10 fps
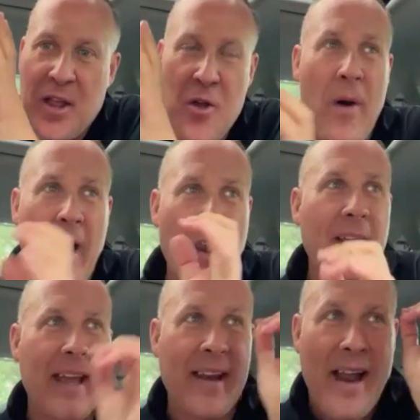you want
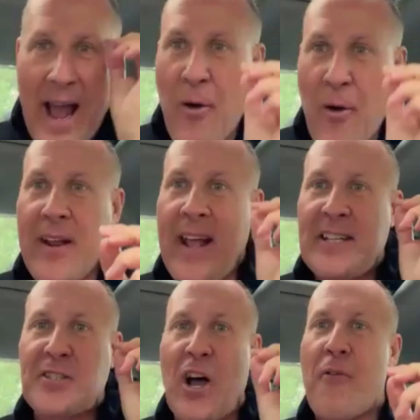to look at how can
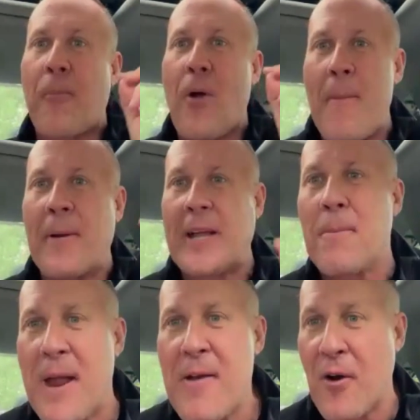I solve a problem and
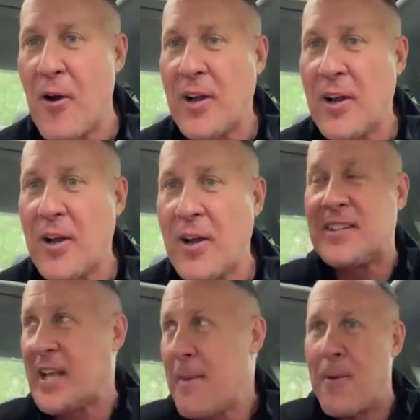get paid for. It? I'll
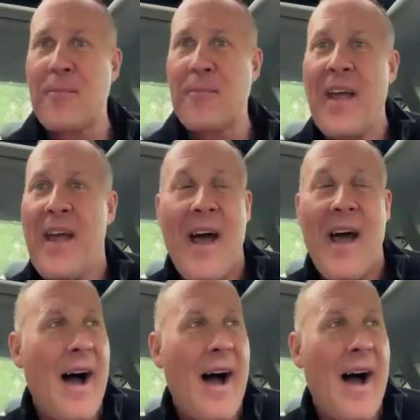give you an example.